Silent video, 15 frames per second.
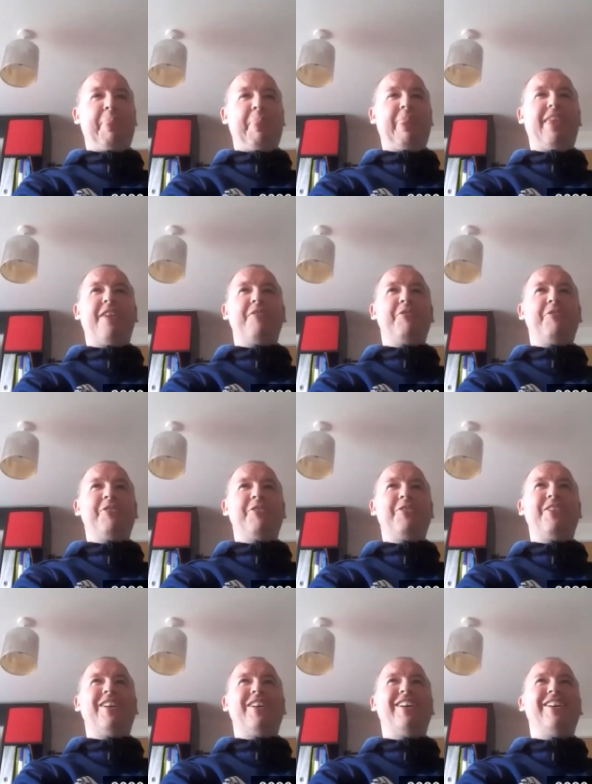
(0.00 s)

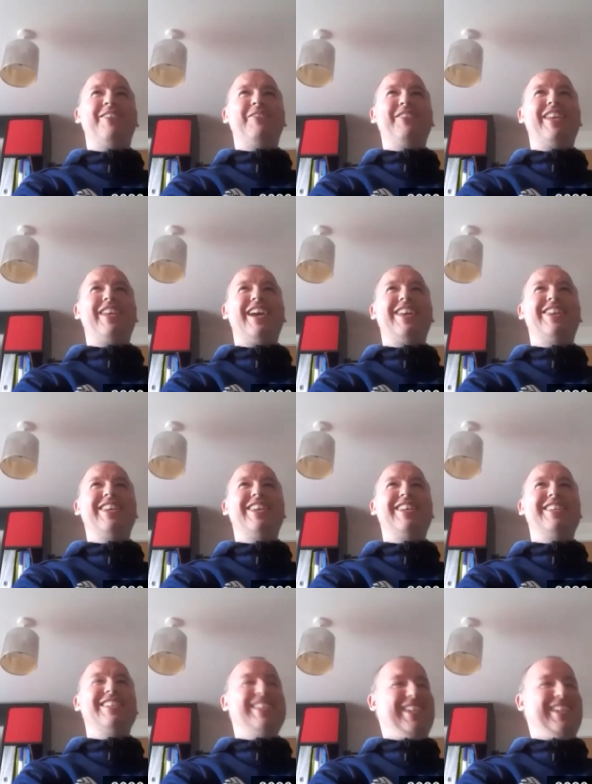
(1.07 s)
older
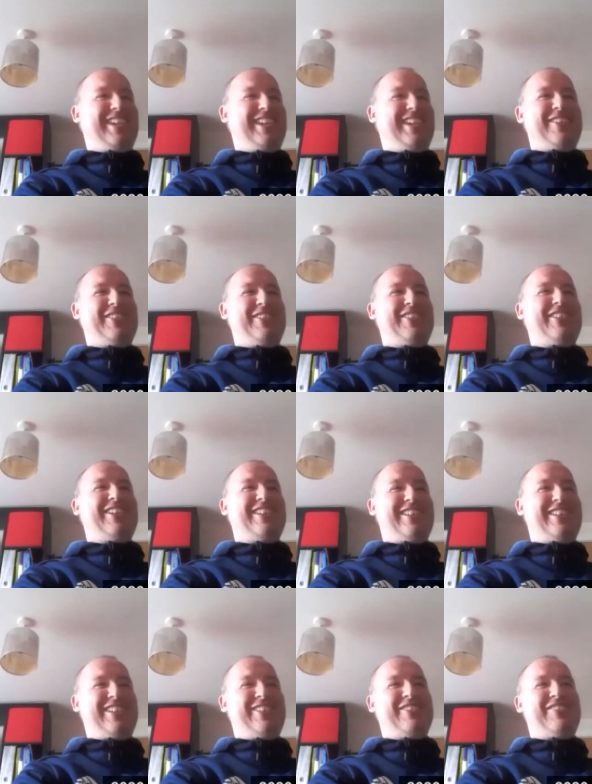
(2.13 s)
athletes or
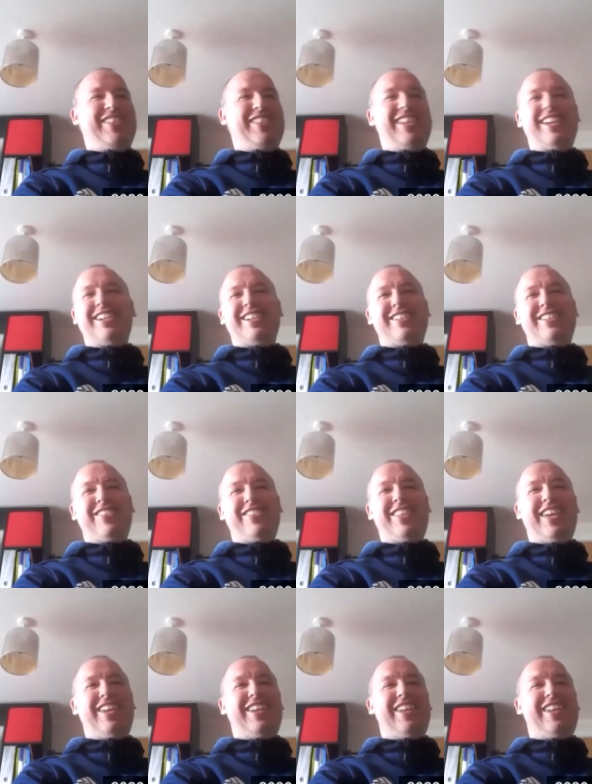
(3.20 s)
retiring
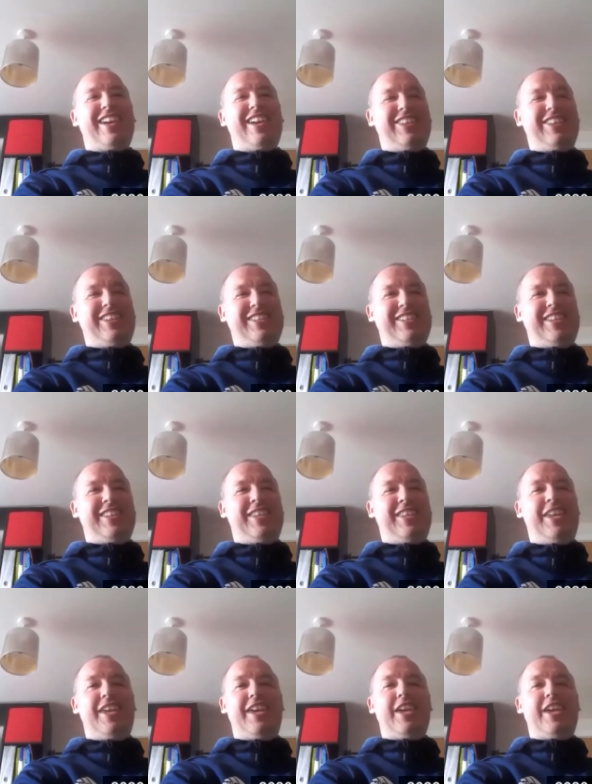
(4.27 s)
athletes, and
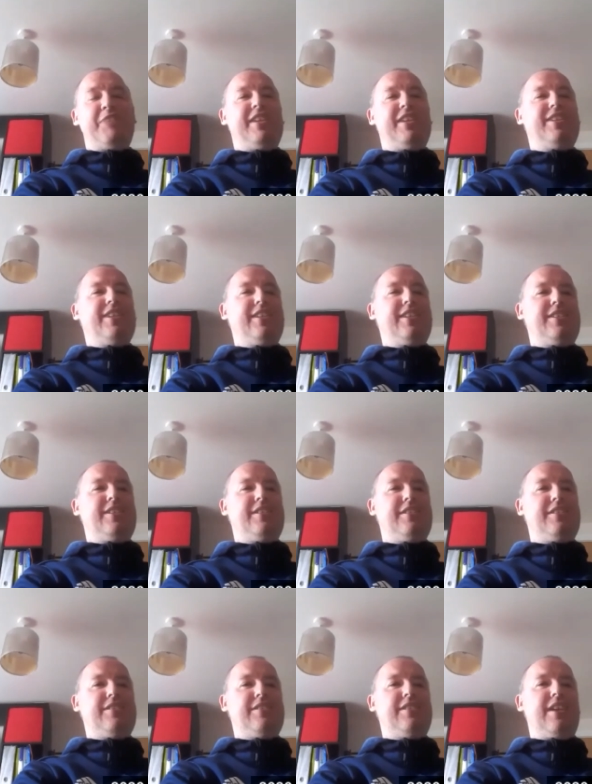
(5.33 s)
it's basically
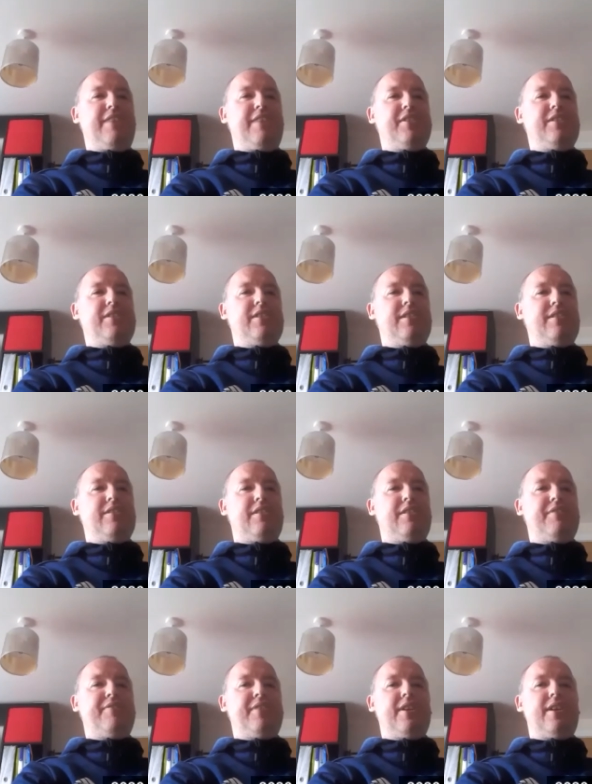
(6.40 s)
to give us sort
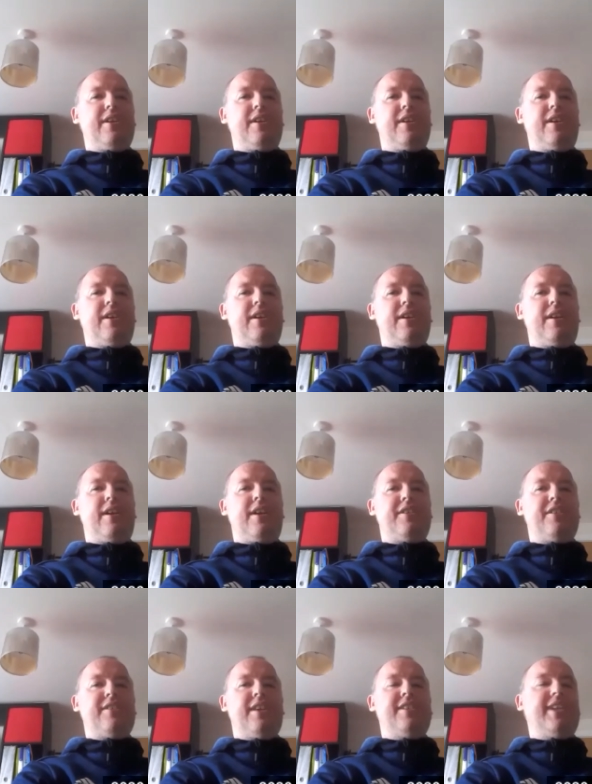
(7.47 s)
of
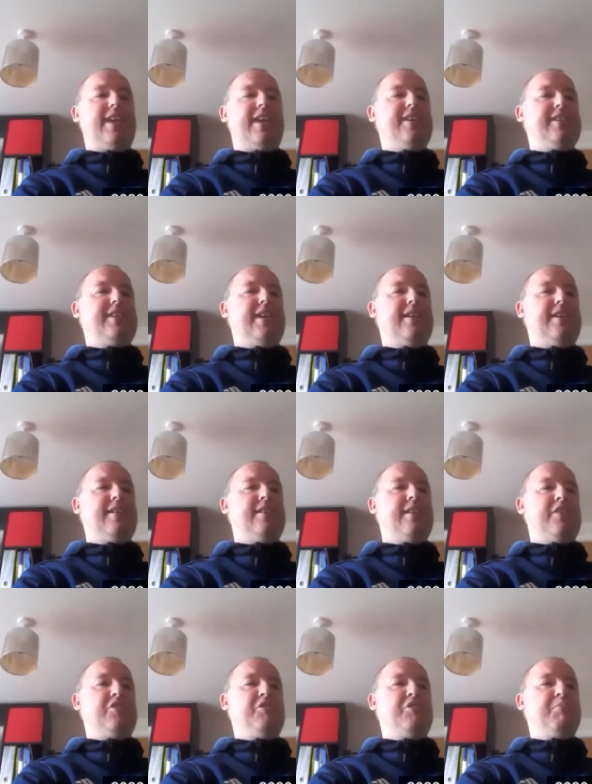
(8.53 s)
a skill set, a
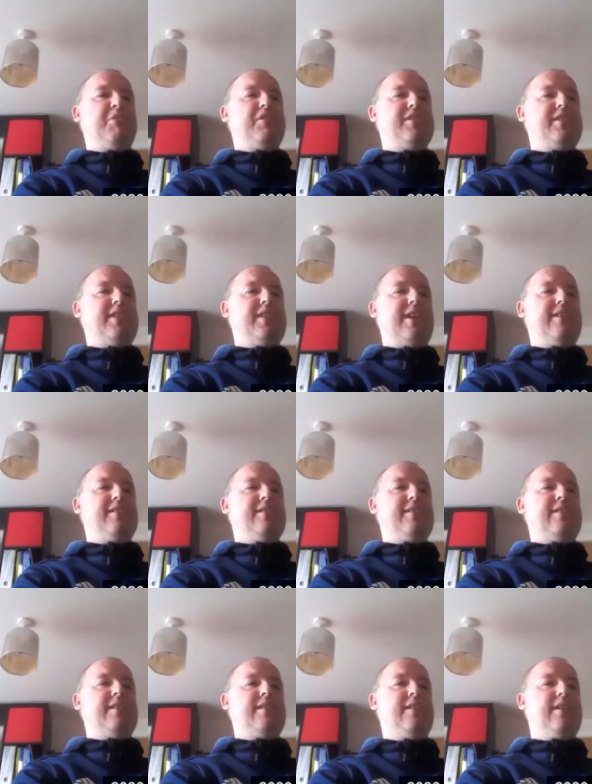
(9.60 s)
toolbox of skills
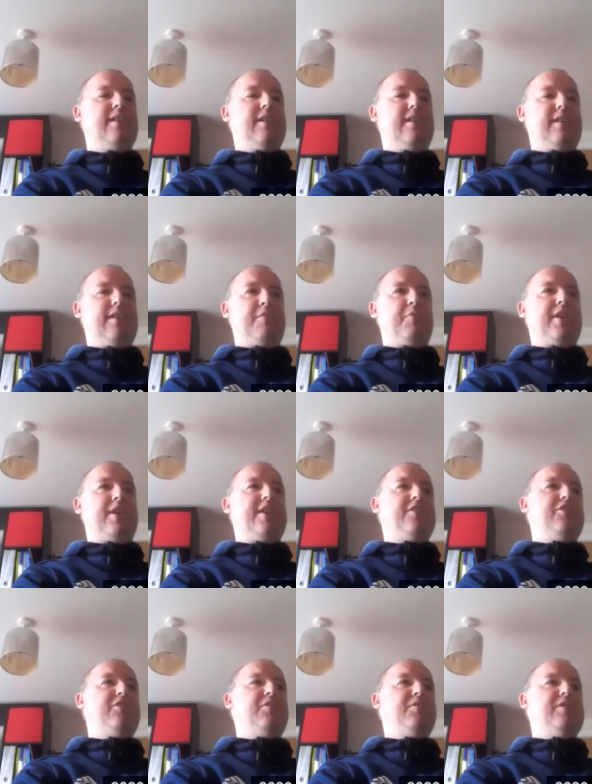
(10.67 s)
that we
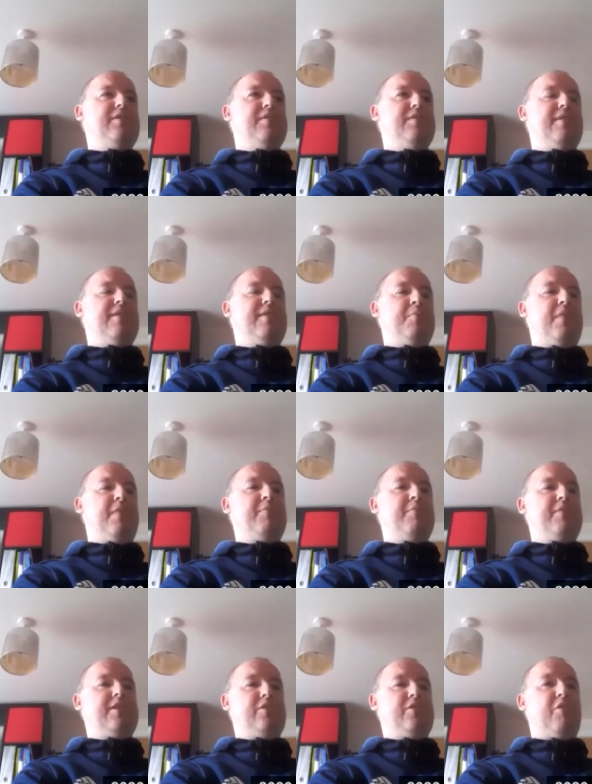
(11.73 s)
could use when
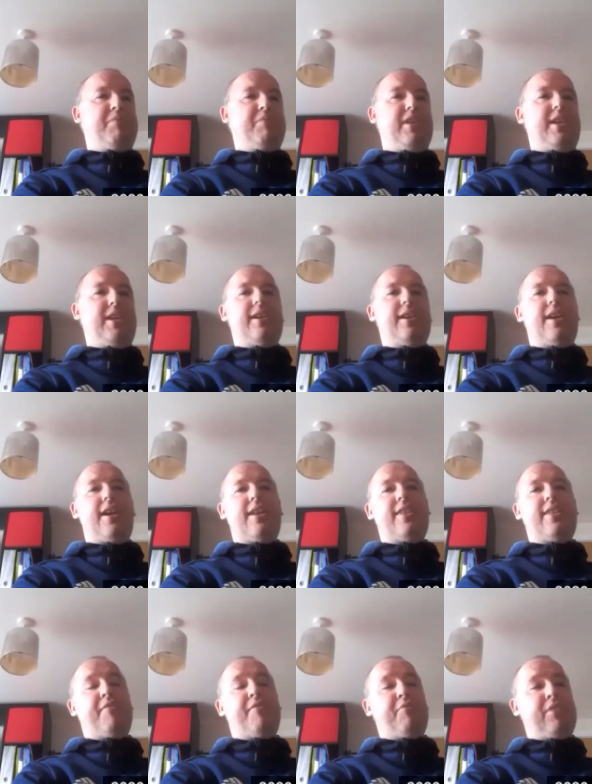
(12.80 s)
we stop playing, and
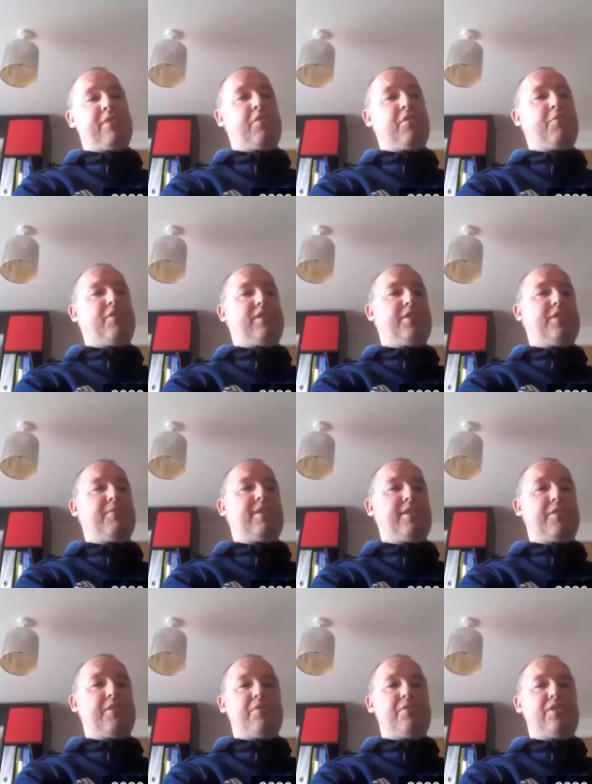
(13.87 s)
if we do want to go into
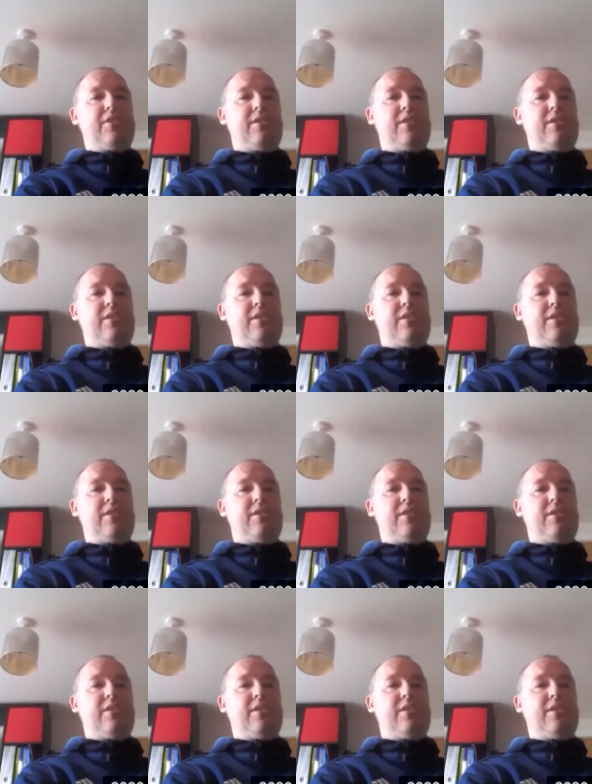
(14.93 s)
coaching.